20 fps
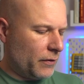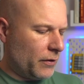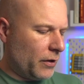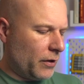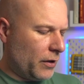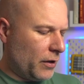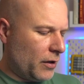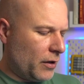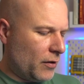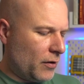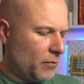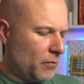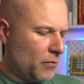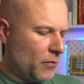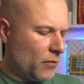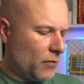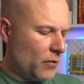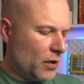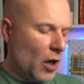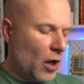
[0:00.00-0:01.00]

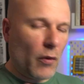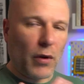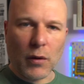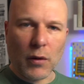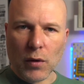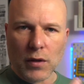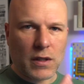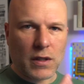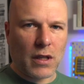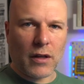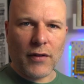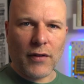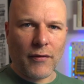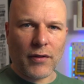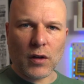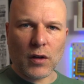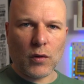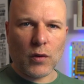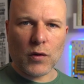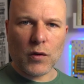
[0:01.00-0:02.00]
the only ones that have ever
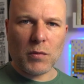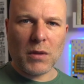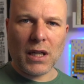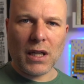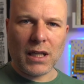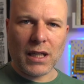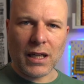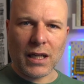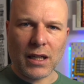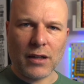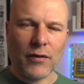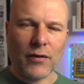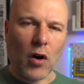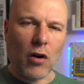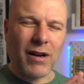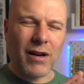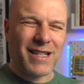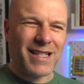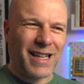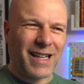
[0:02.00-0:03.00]
caused me any kind of
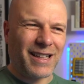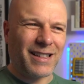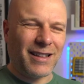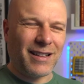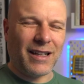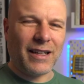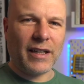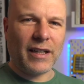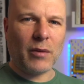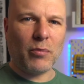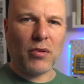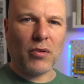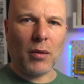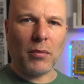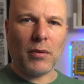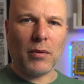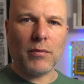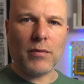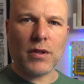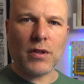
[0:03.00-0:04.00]
RSI-like
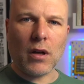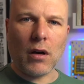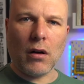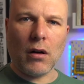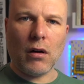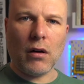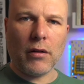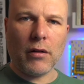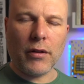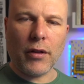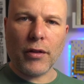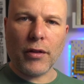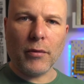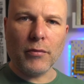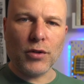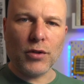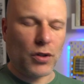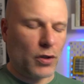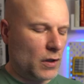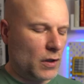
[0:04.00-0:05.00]
problems are the thumb
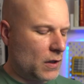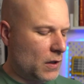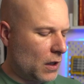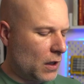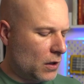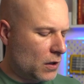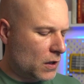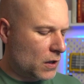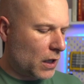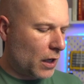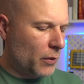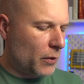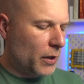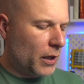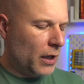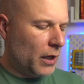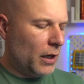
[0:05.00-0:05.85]
joints, and so